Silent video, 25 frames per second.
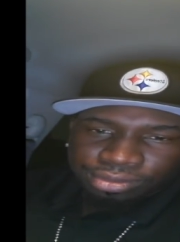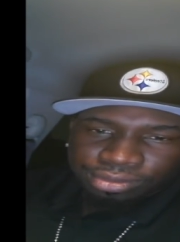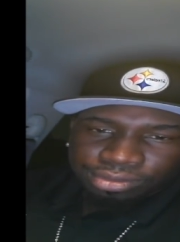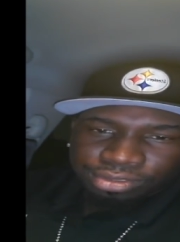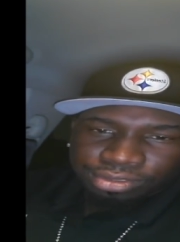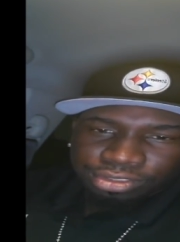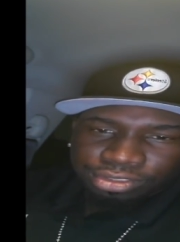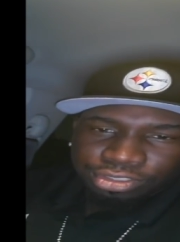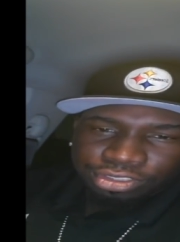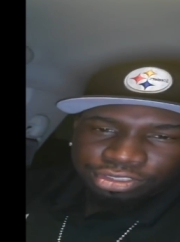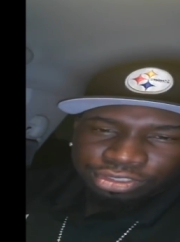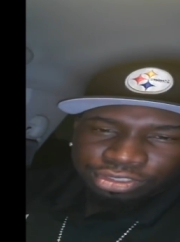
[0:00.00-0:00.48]

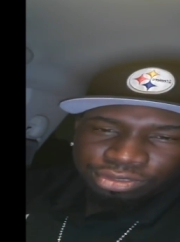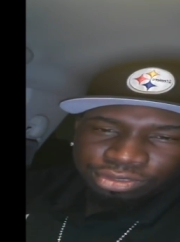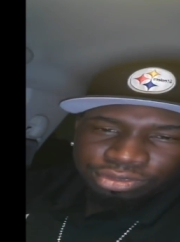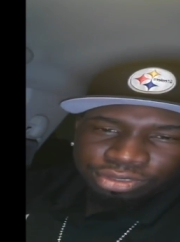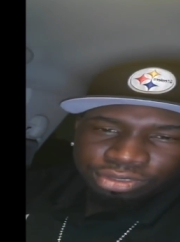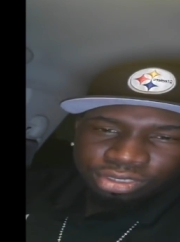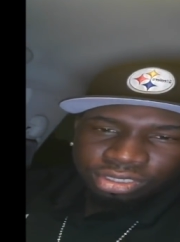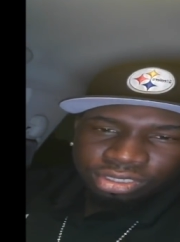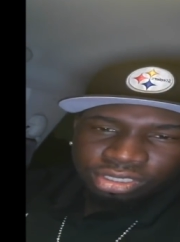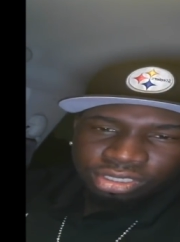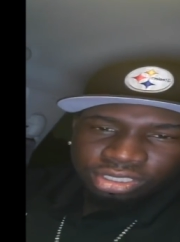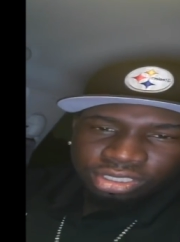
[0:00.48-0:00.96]

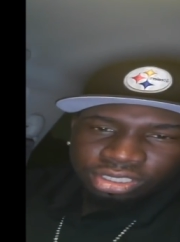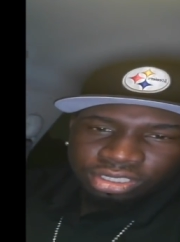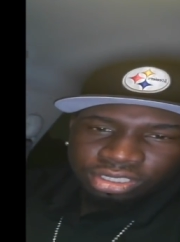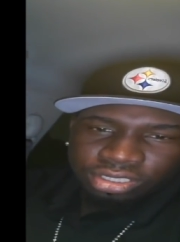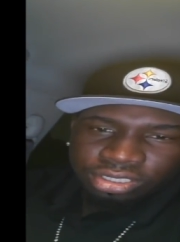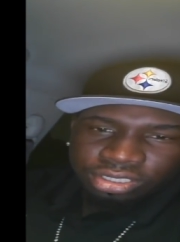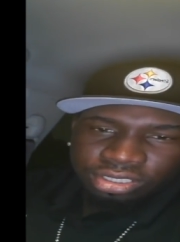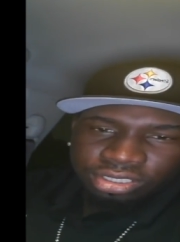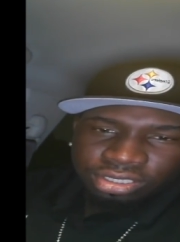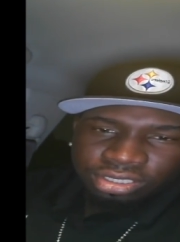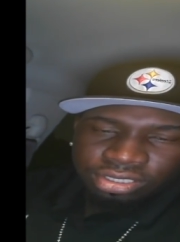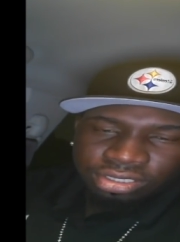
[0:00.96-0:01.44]
Joke
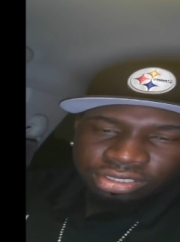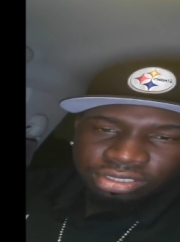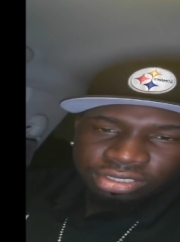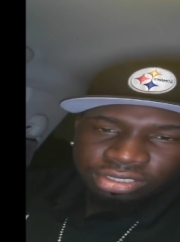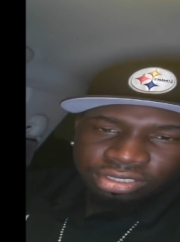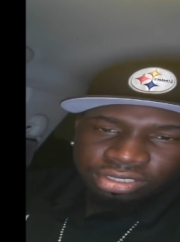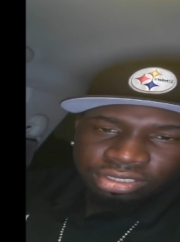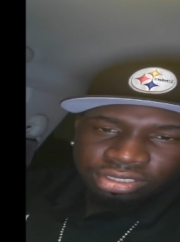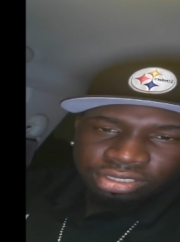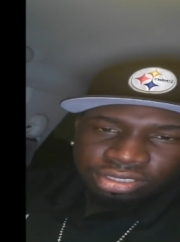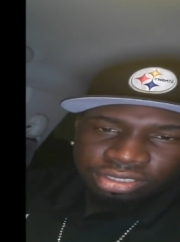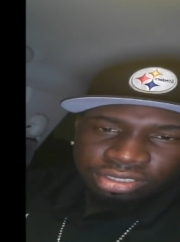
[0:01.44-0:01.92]
this.
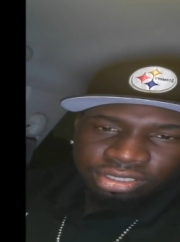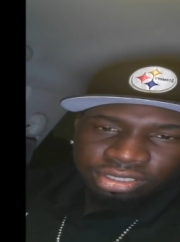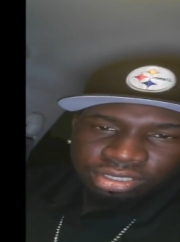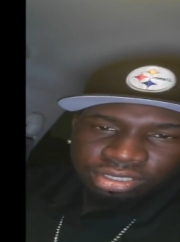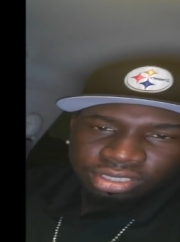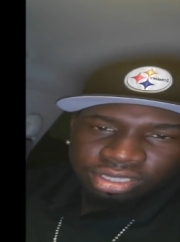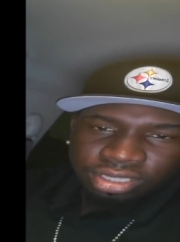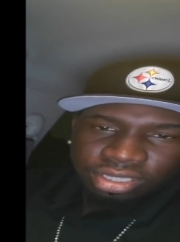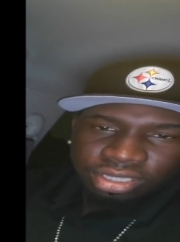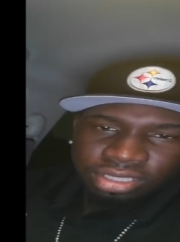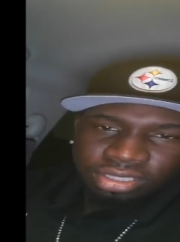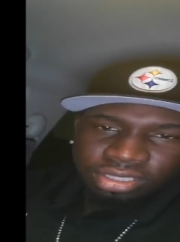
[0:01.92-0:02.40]

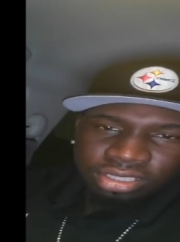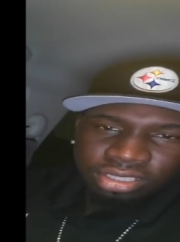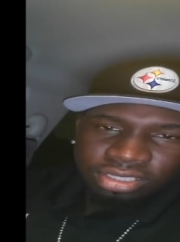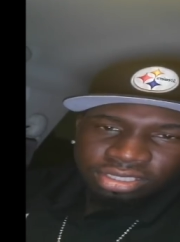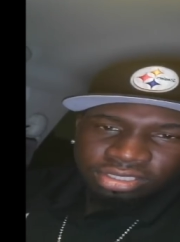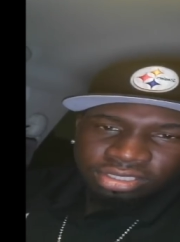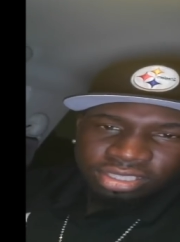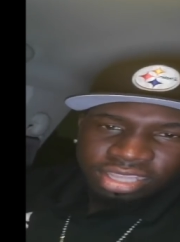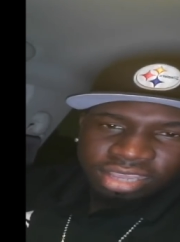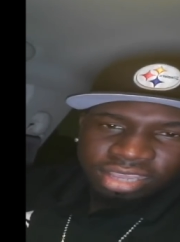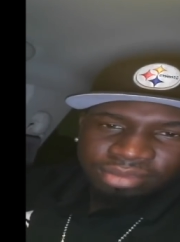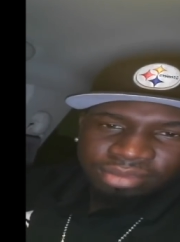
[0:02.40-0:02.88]
Uh,
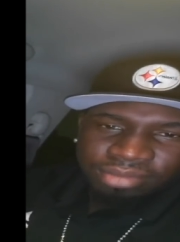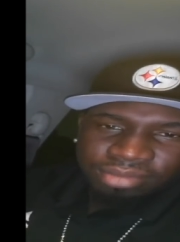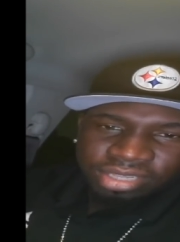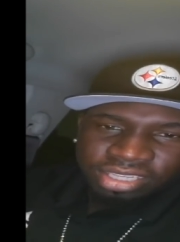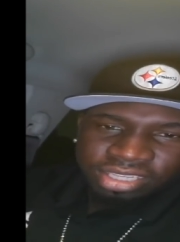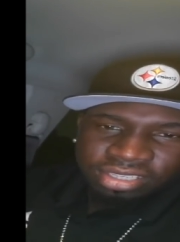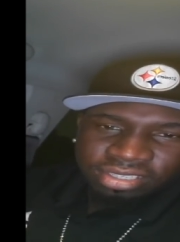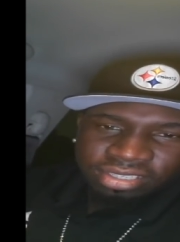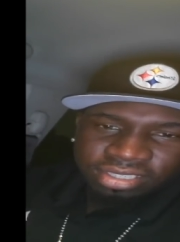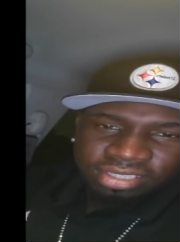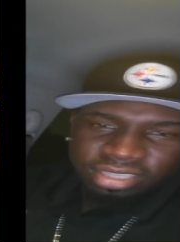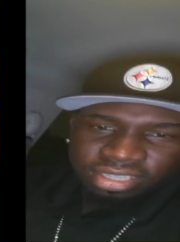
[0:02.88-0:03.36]
this now make
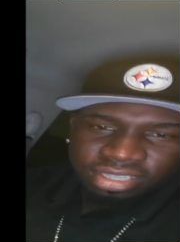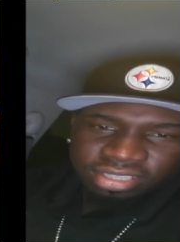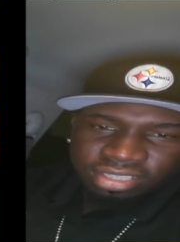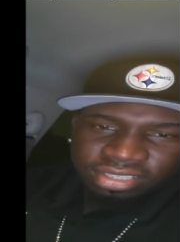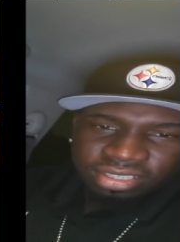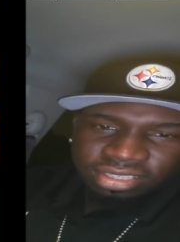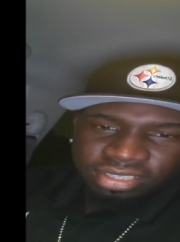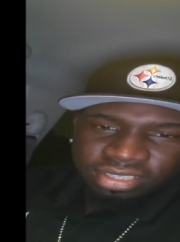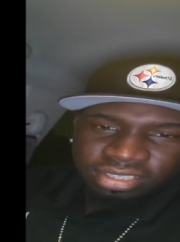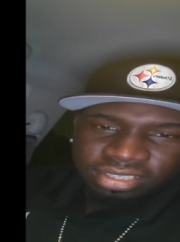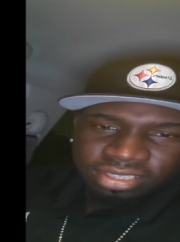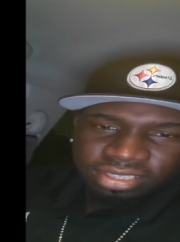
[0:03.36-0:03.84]
no
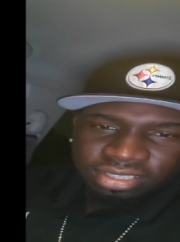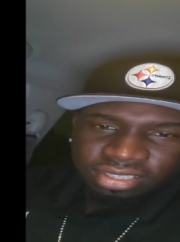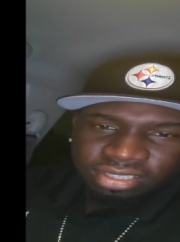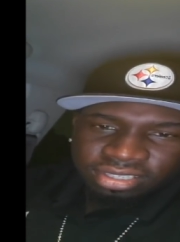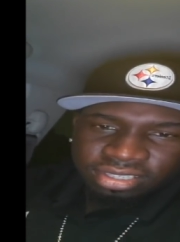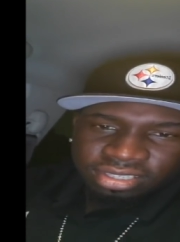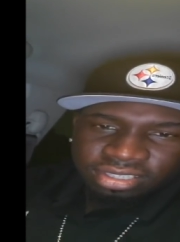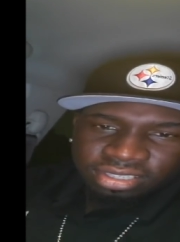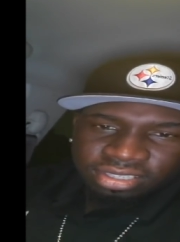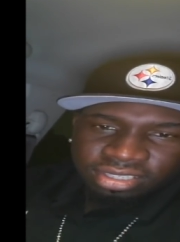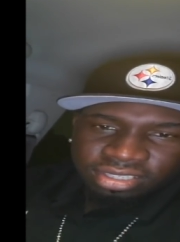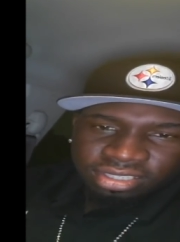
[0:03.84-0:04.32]
sense.
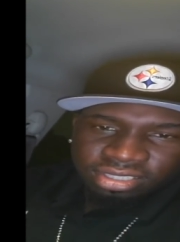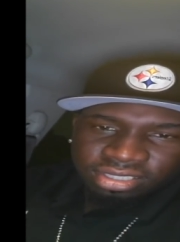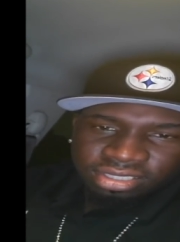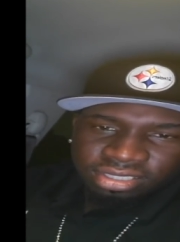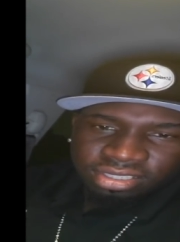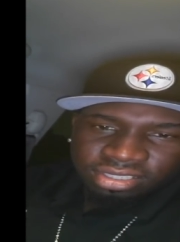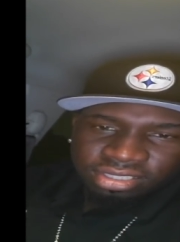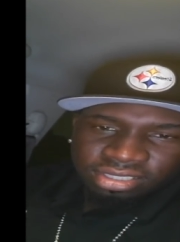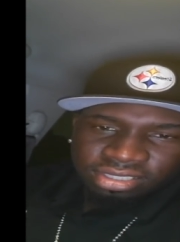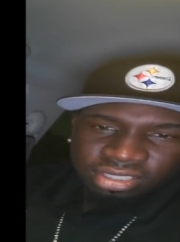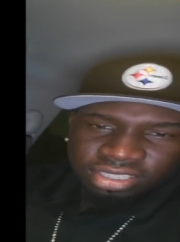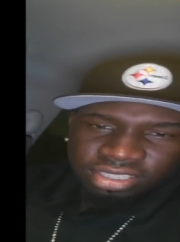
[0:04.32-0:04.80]

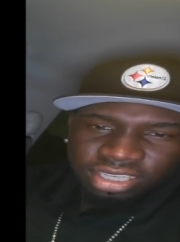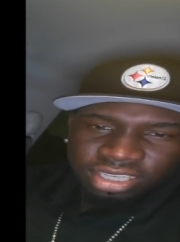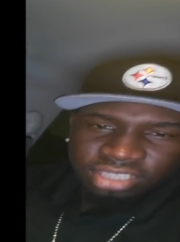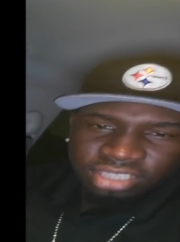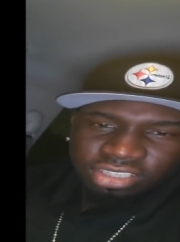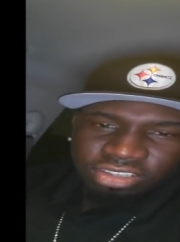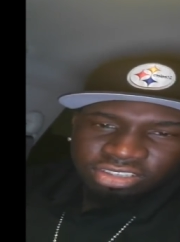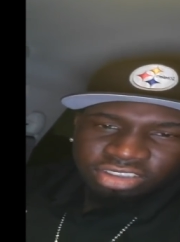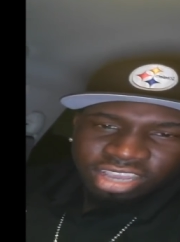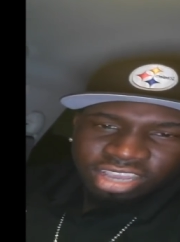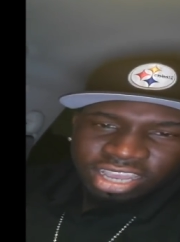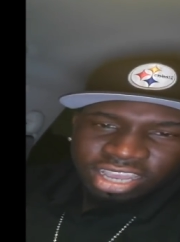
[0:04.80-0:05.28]

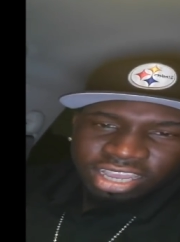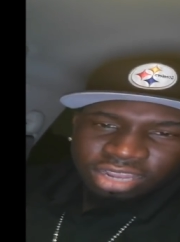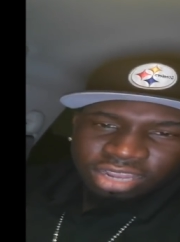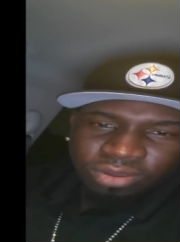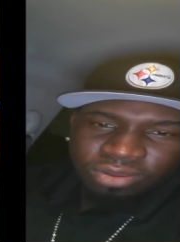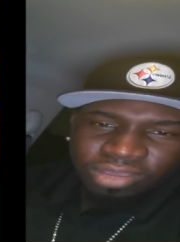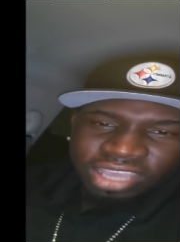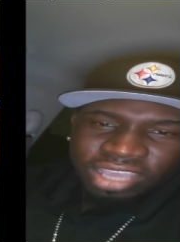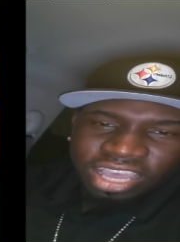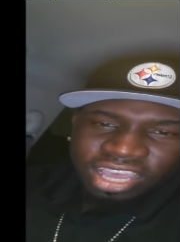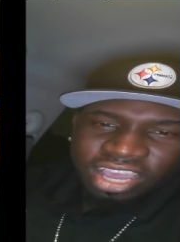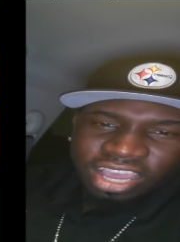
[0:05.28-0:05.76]
Jesse
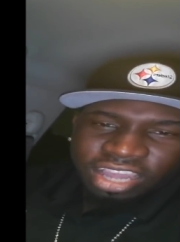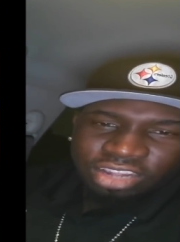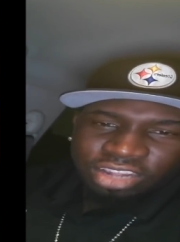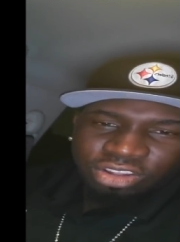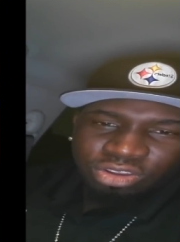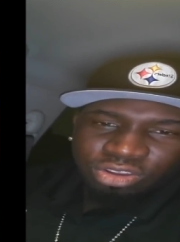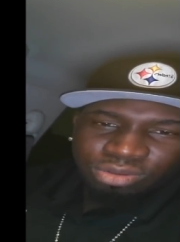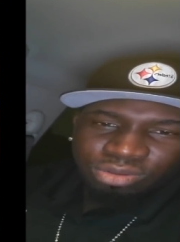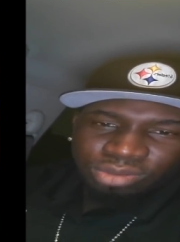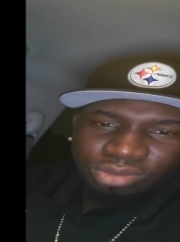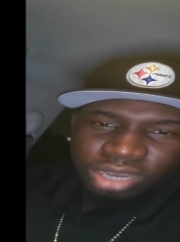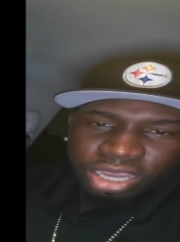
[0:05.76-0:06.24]
Royal, what you
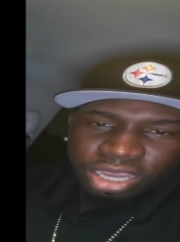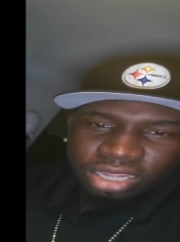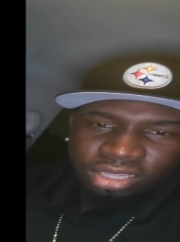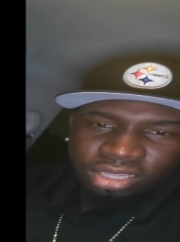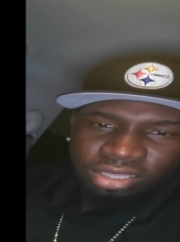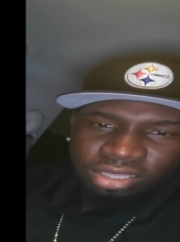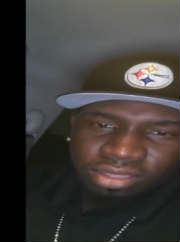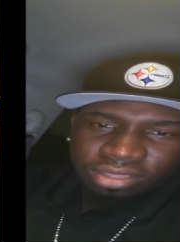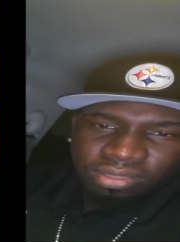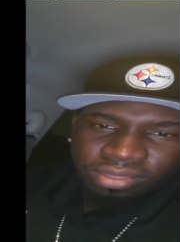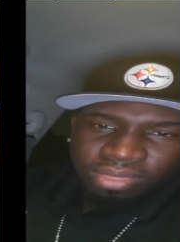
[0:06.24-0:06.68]
do, man?